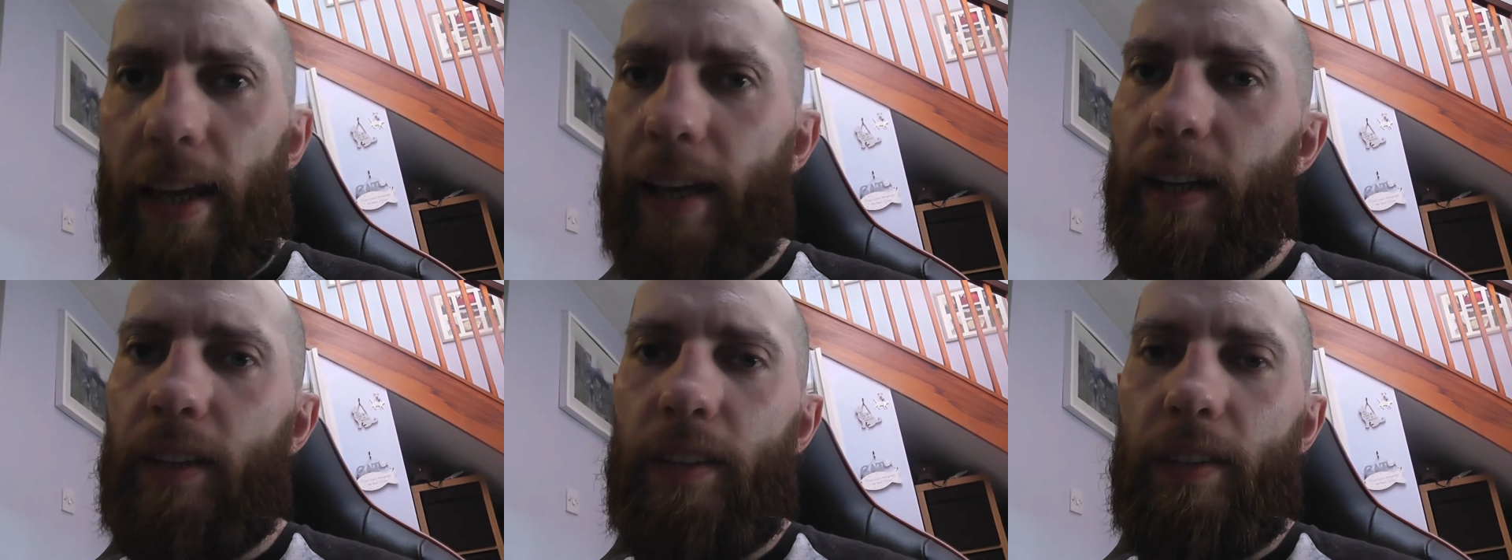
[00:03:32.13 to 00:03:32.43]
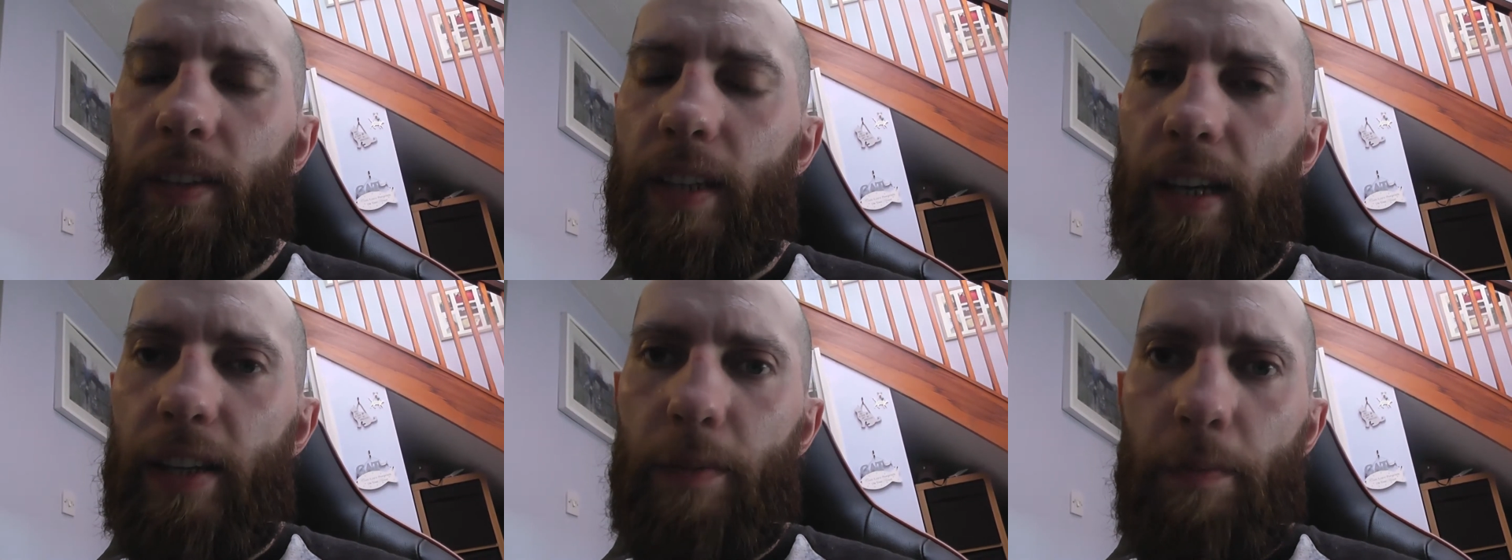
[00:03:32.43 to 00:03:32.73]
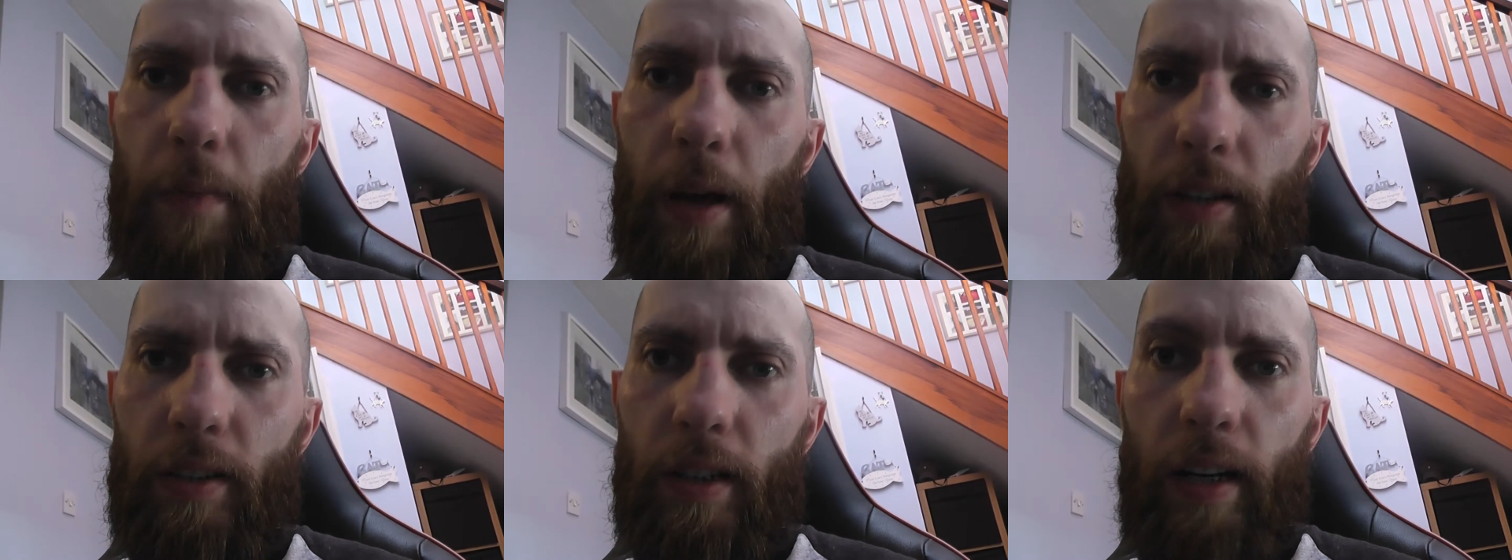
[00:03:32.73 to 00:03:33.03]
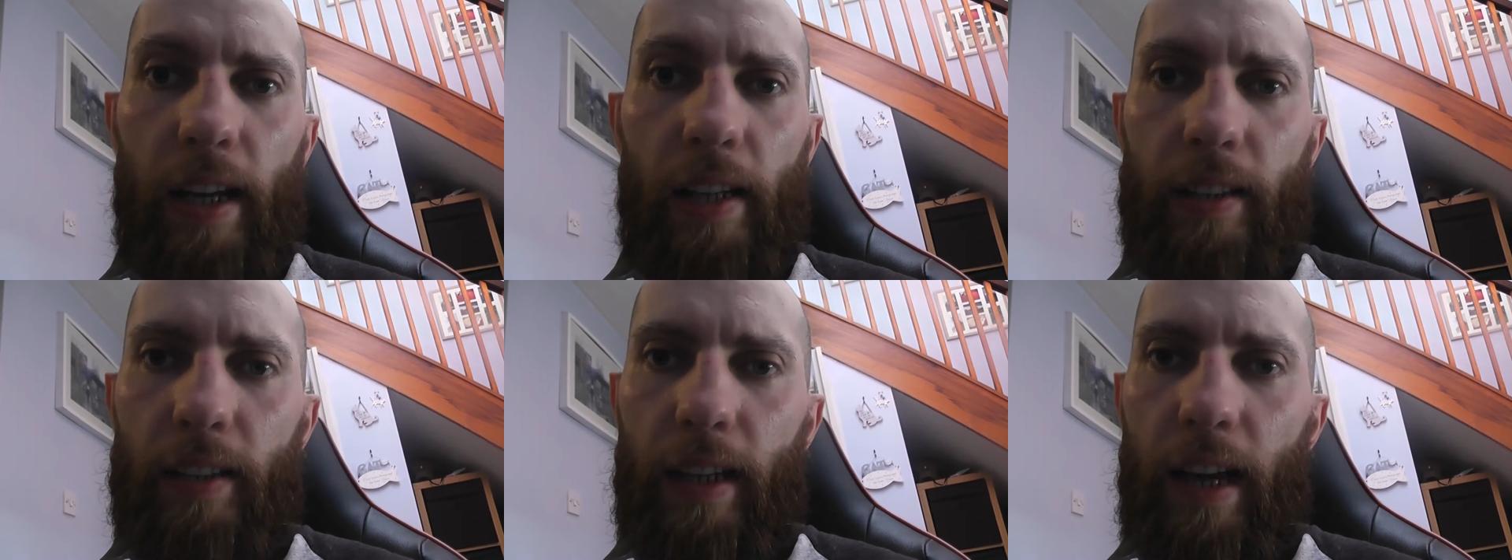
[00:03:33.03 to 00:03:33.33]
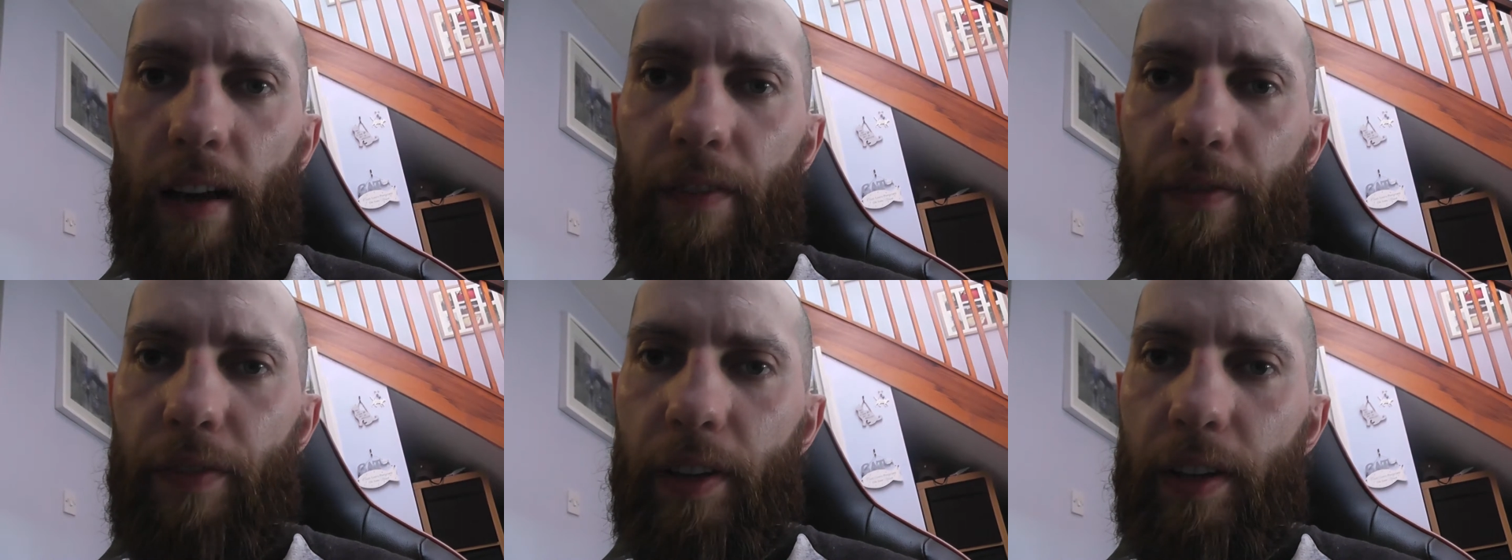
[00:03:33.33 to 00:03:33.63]
It contains much less
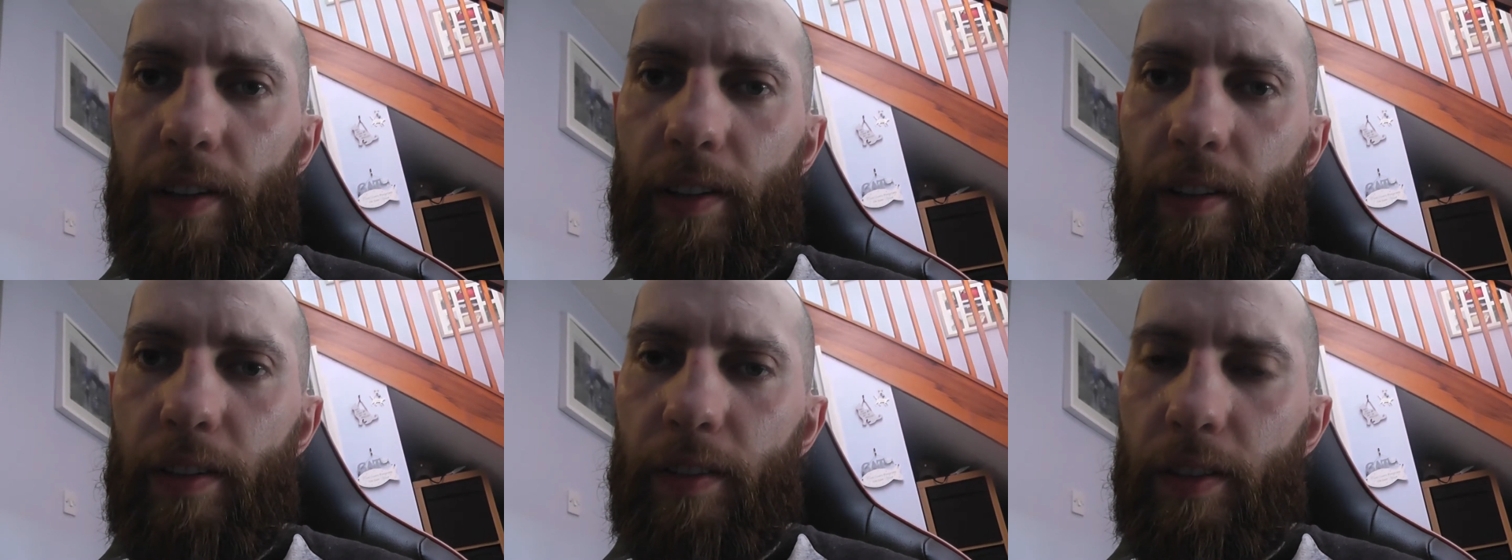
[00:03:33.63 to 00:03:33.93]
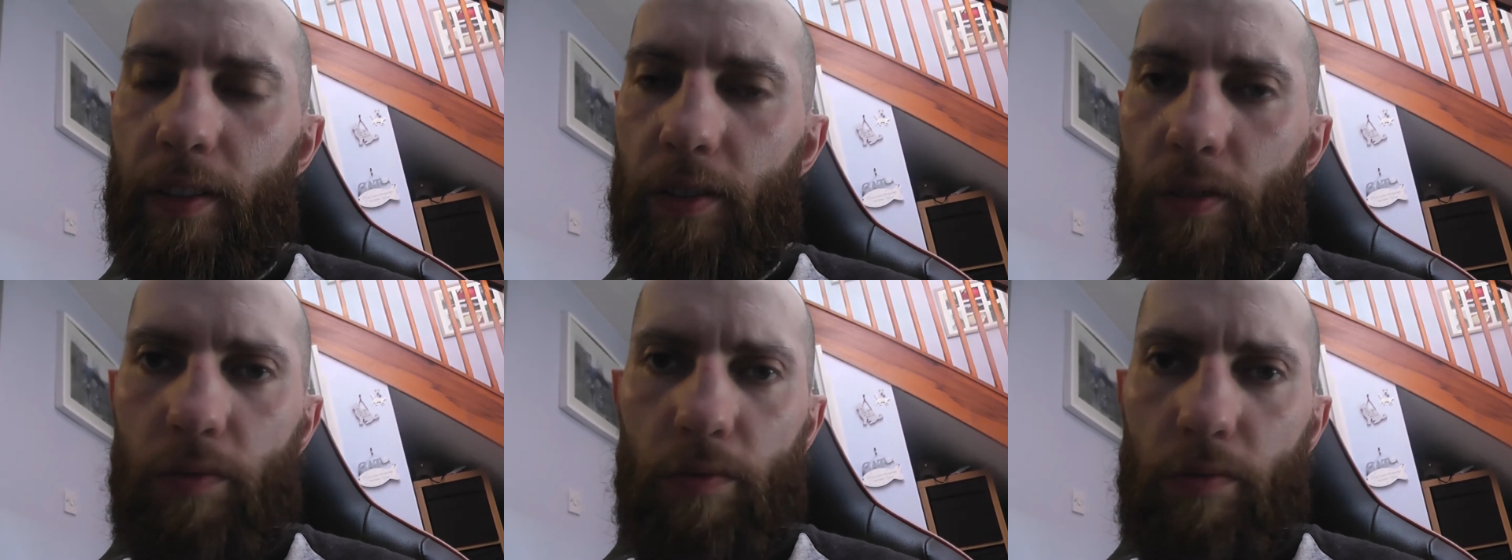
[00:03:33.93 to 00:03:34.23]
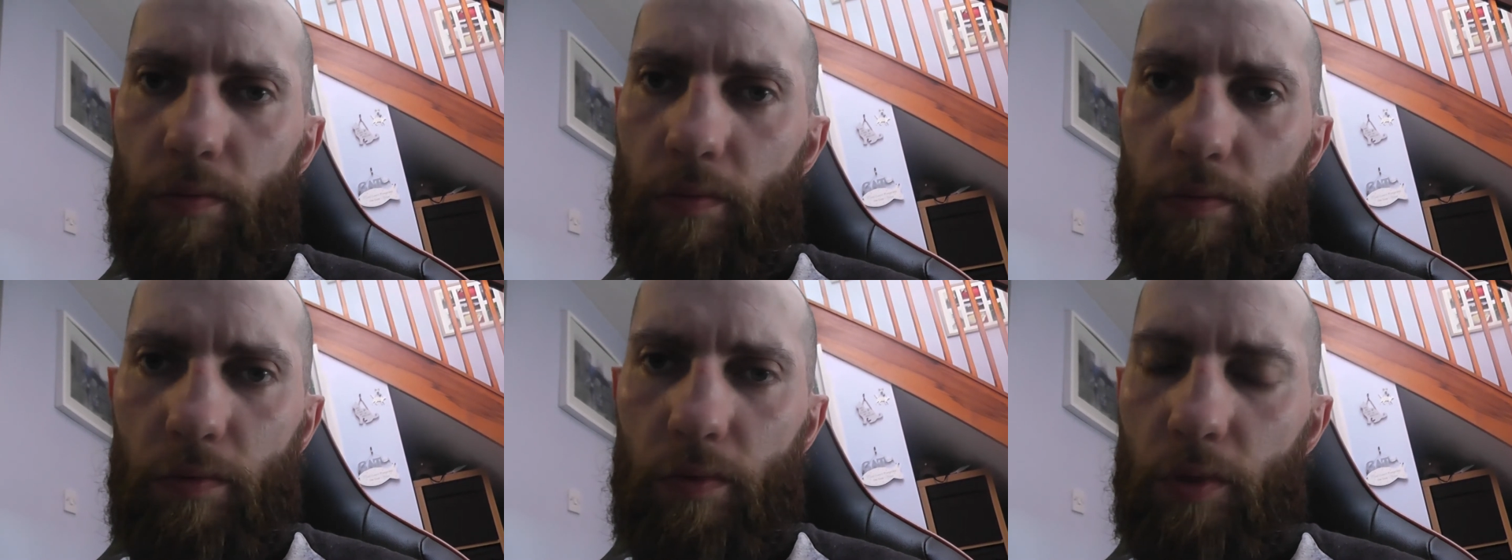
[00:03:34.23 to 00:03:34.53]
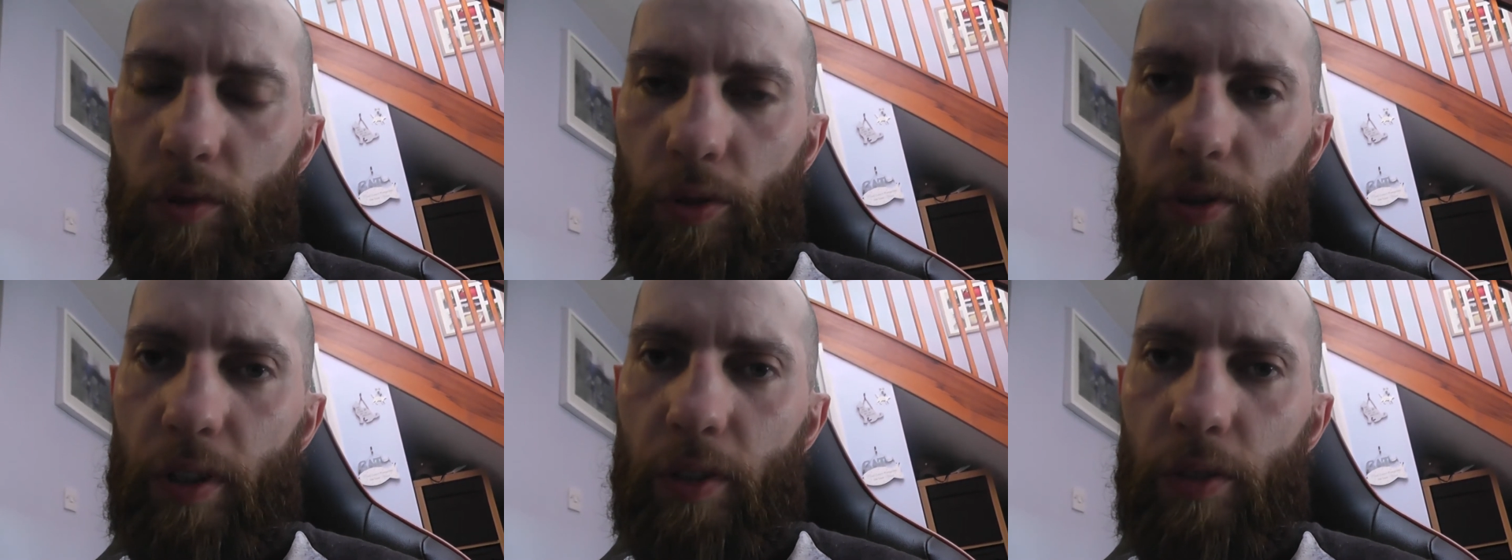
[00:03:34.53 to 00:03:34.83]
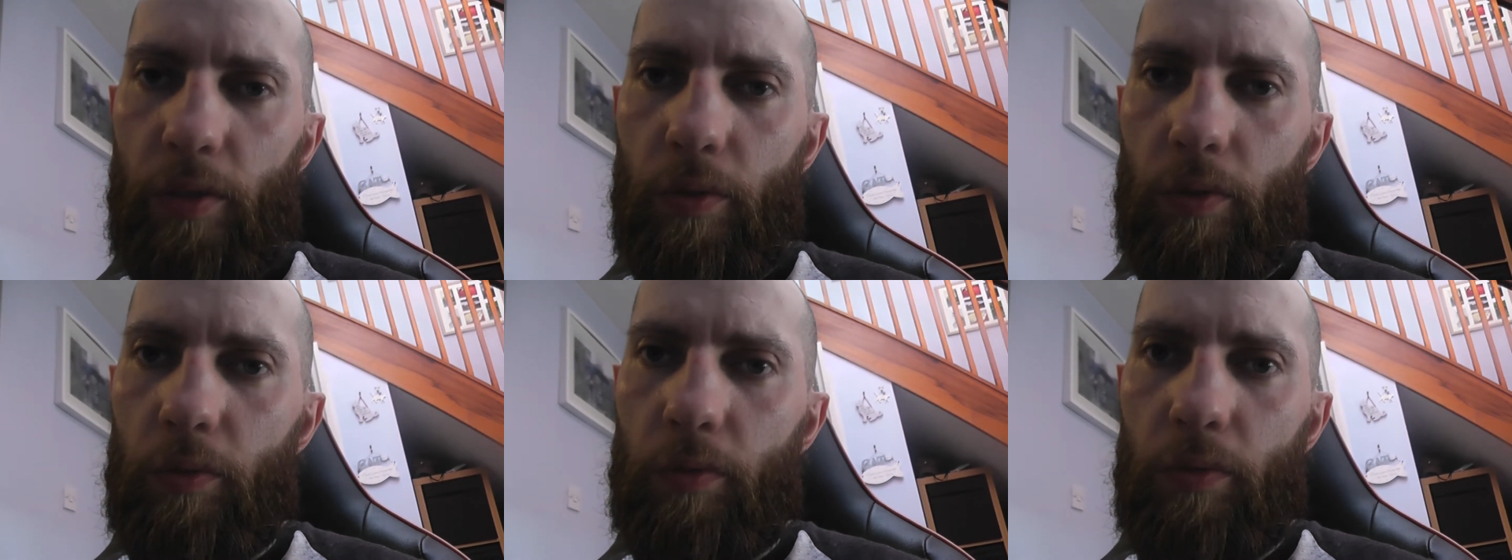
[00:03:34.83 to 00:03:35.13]
caffeine than
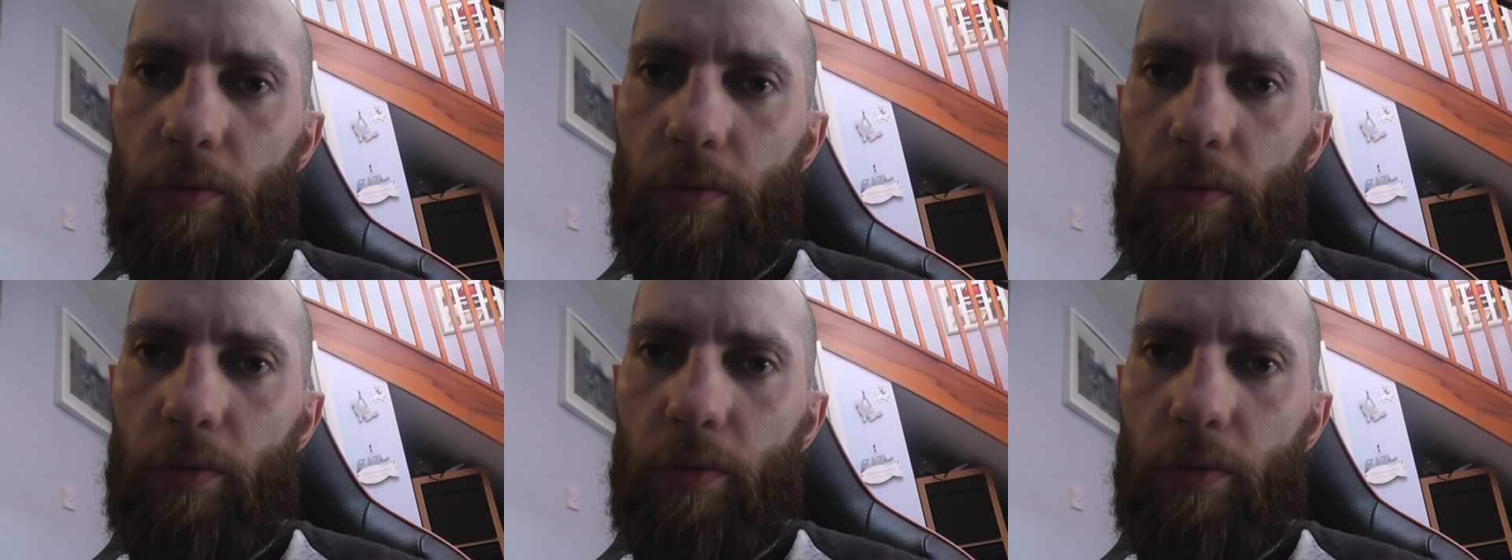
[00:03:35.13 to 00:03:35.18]
traditional